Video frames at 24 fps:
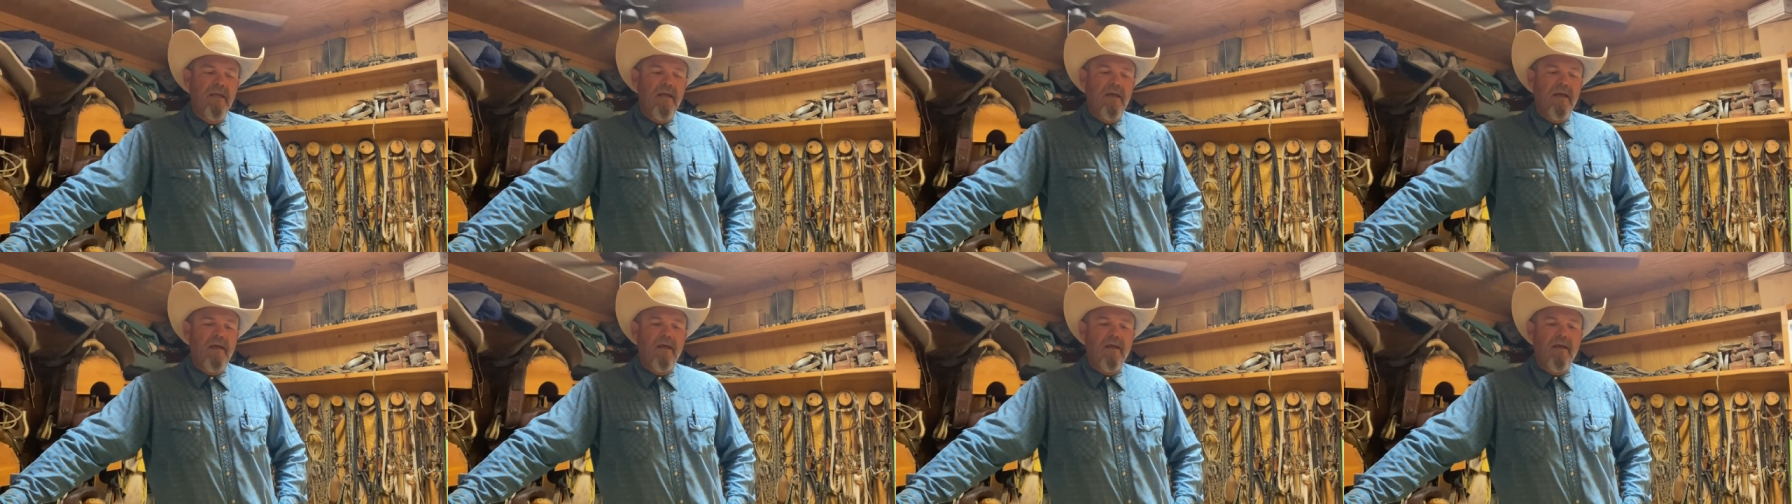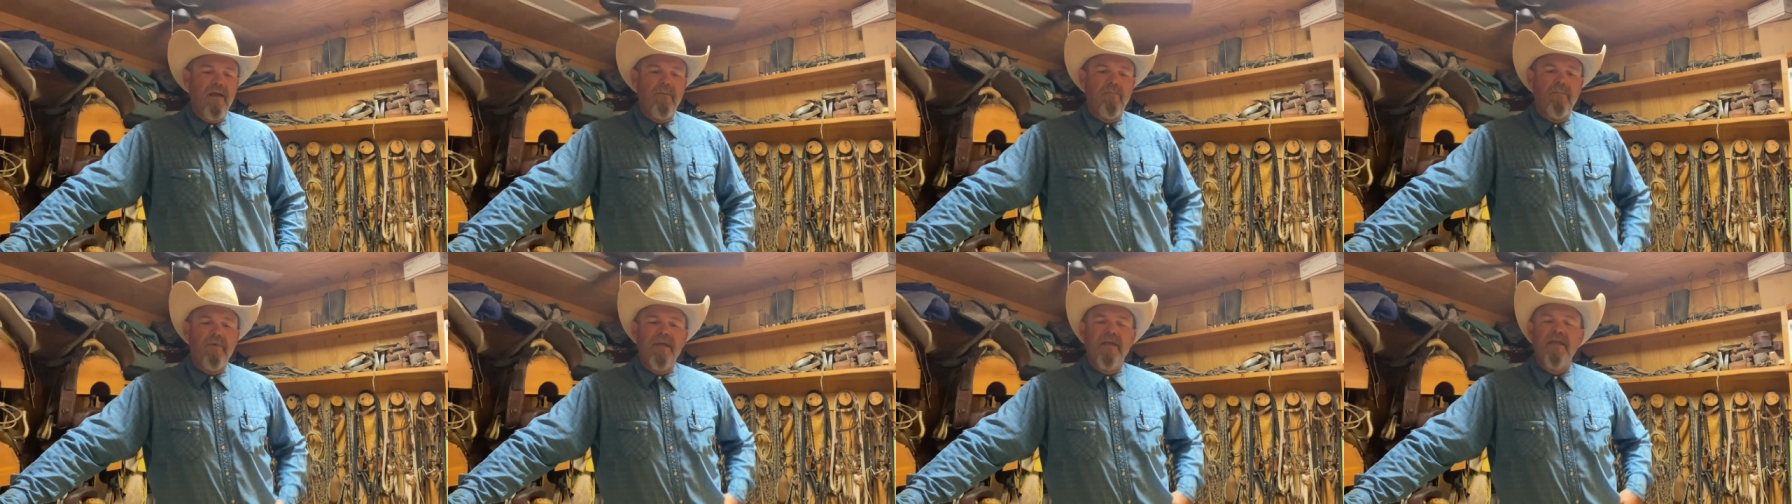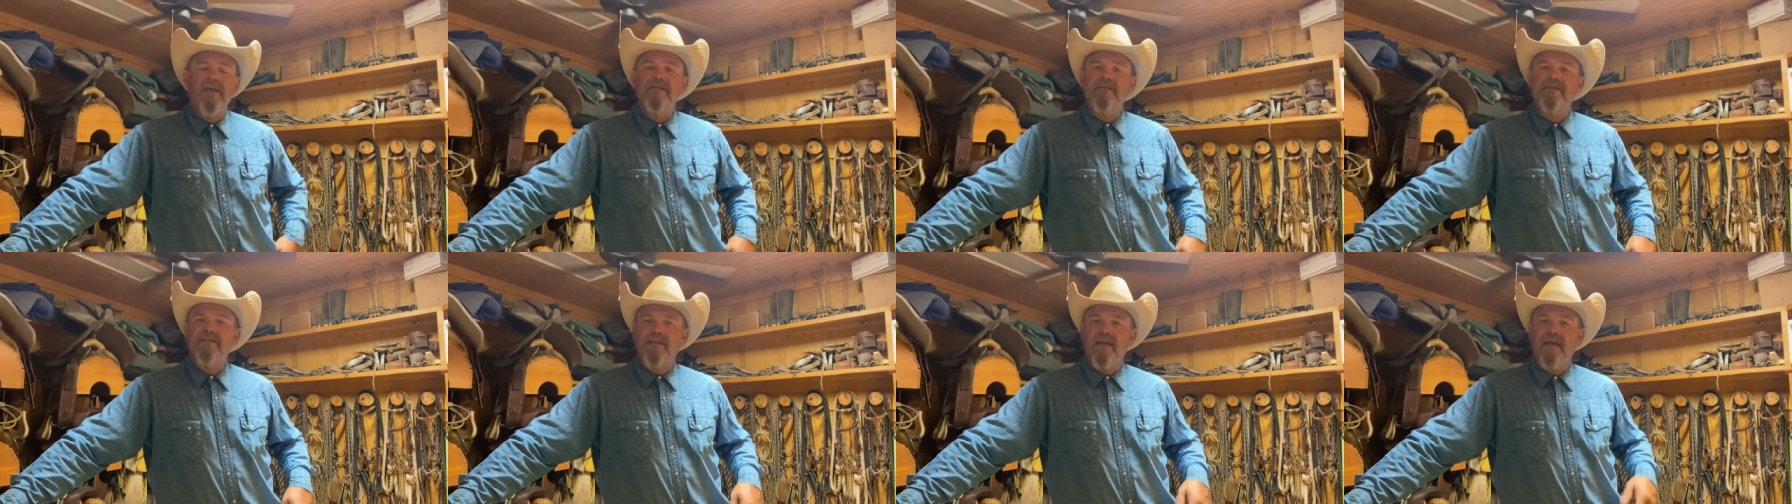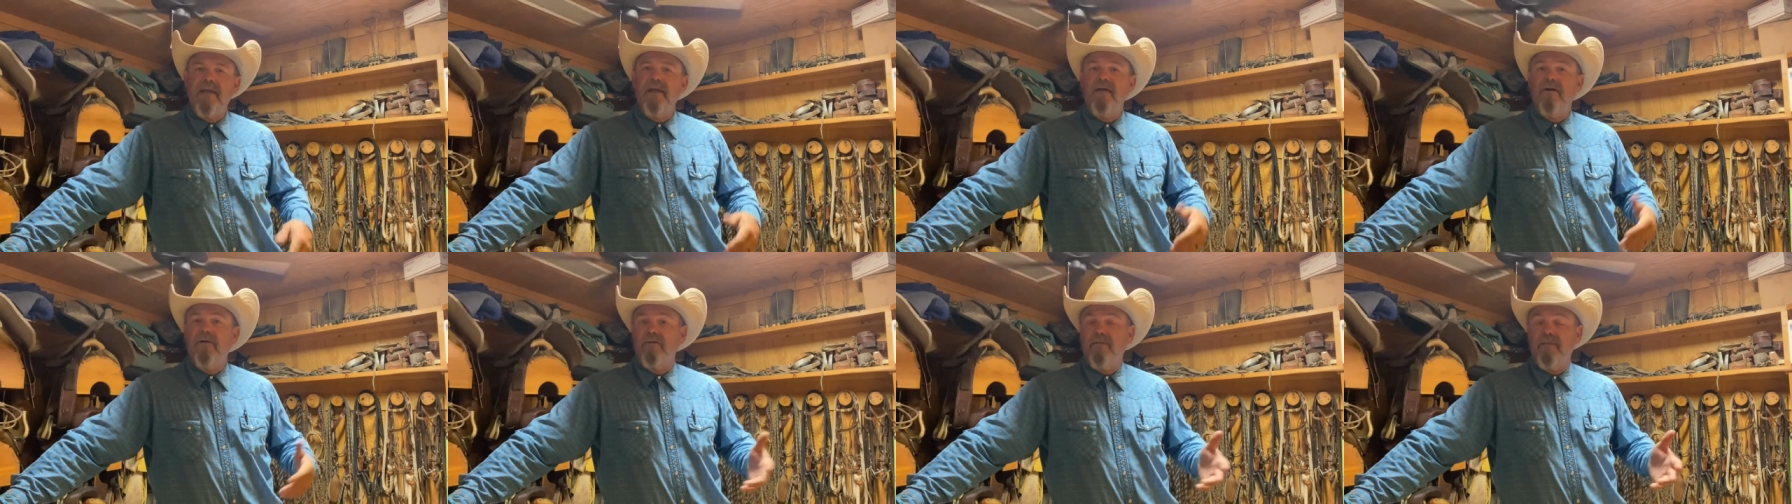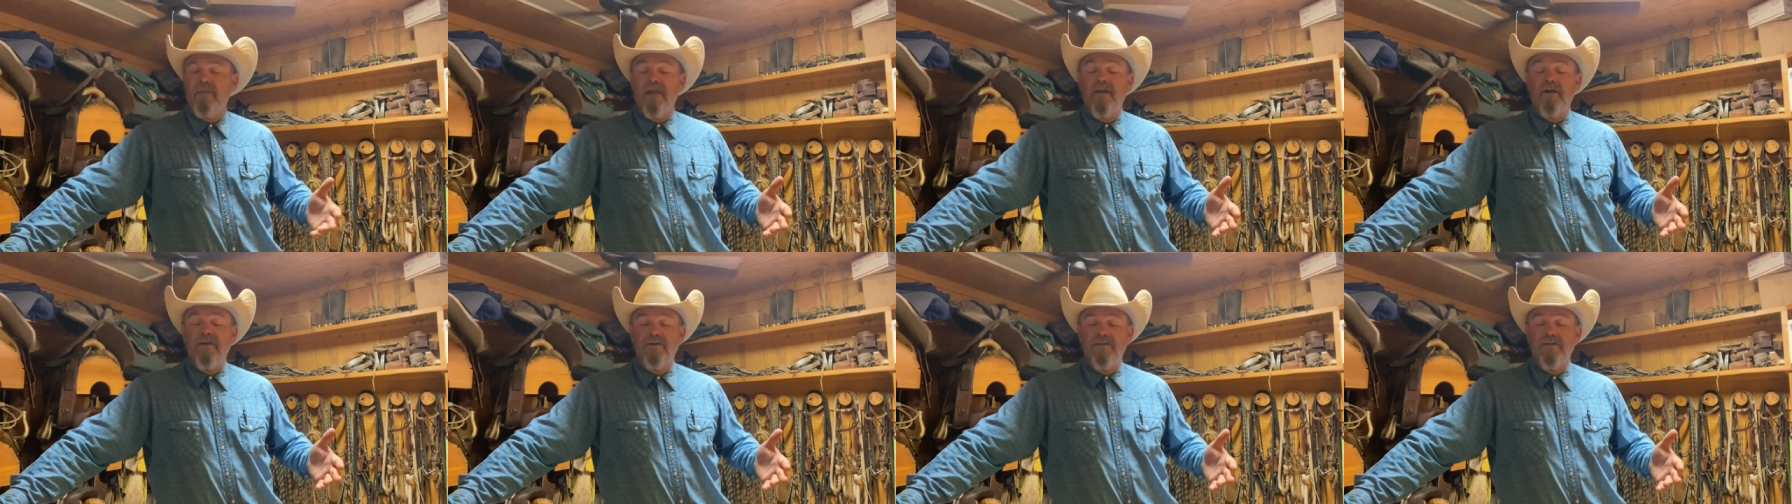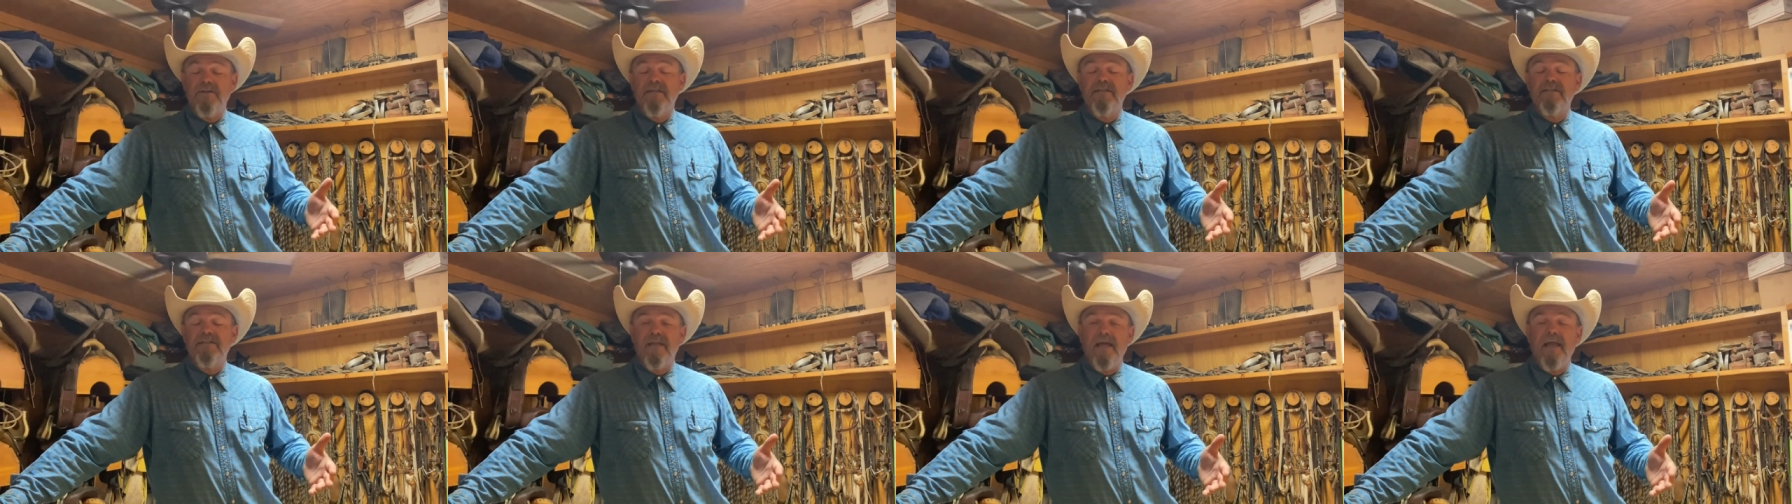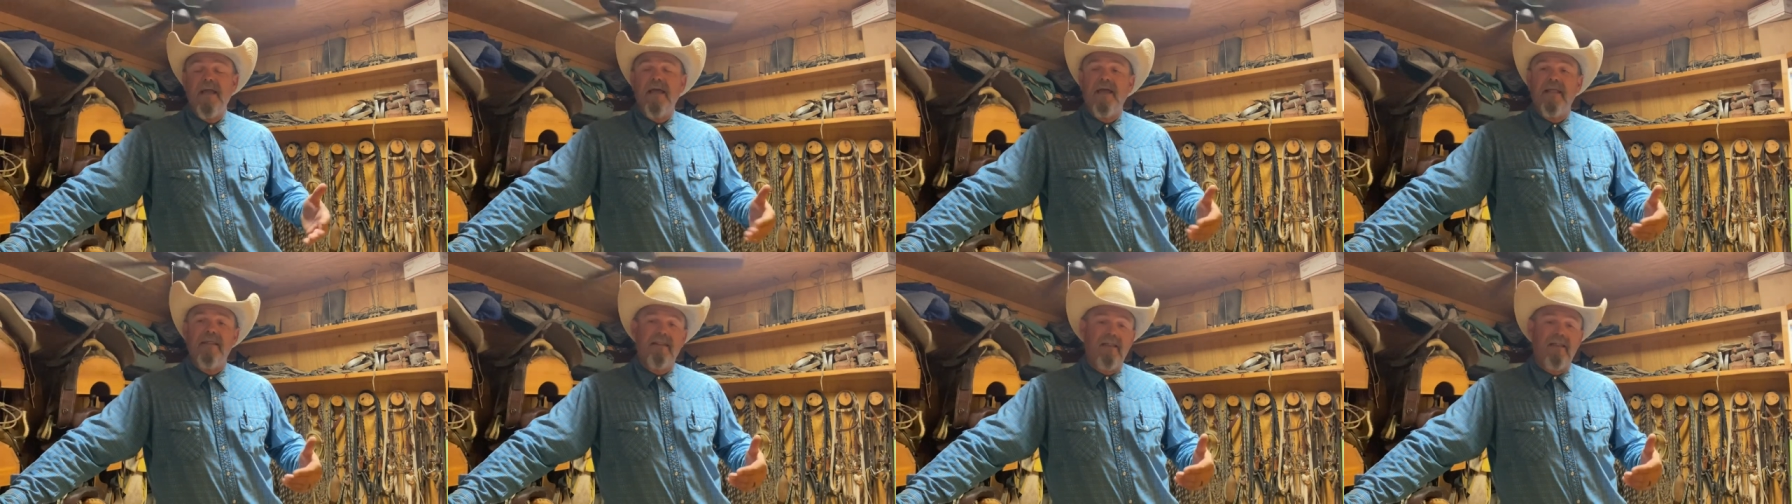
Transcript: uh, because they are, they are just that.